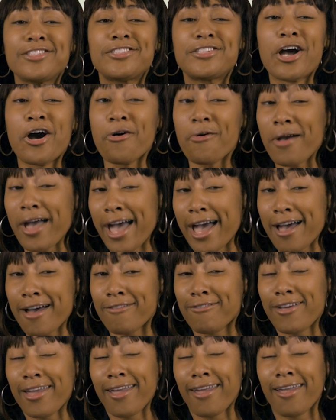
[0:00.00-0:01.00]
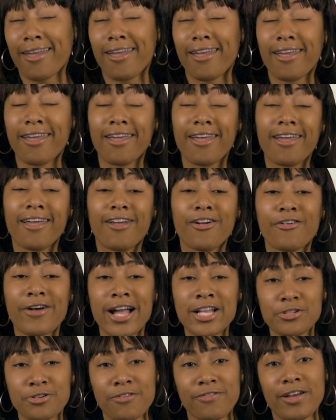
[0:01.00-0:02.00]
don't have a
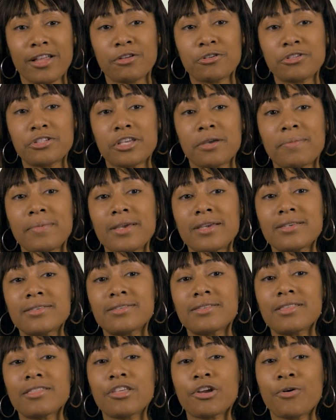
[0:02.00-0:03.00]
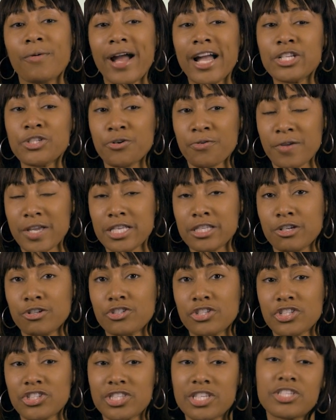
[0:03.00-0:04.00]
graduate fellowship, is the Graduate Research
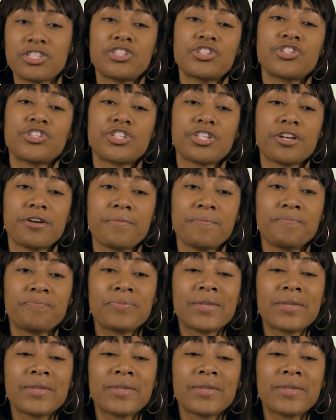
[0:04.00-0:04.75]
Assistantship.